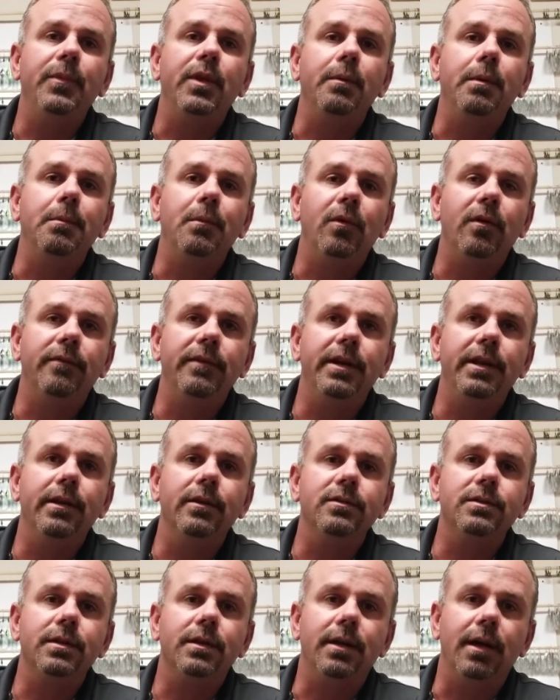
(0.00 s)
there'll be more
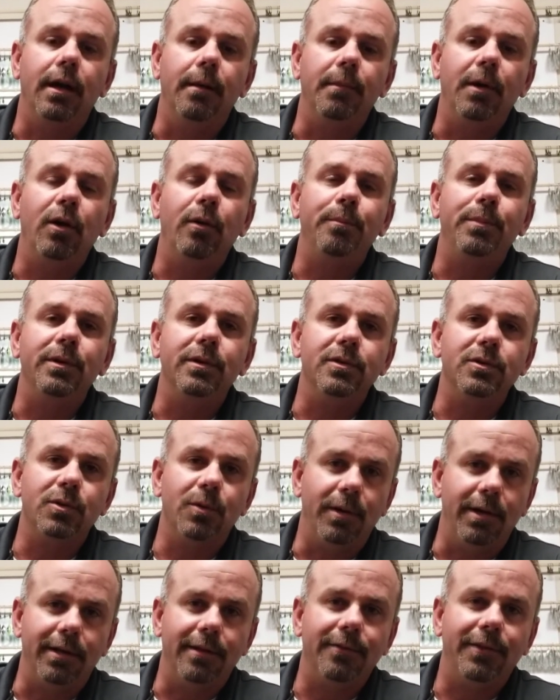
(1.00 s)
videos to come. Hope you
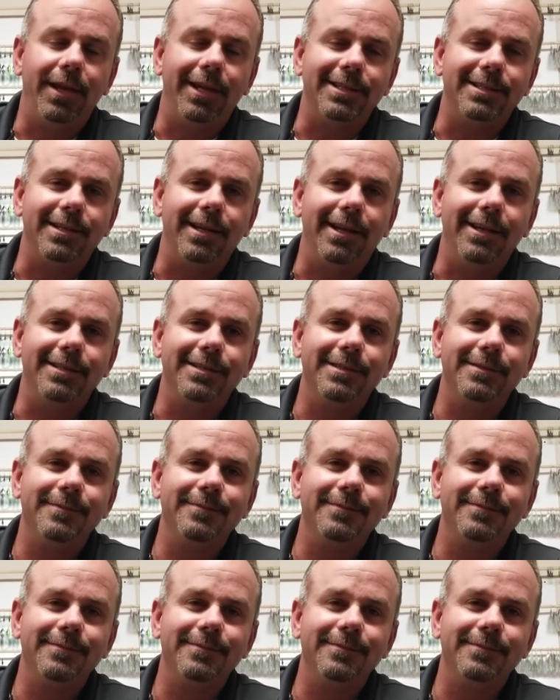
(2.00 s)
enjoyed it. Thanks, guys.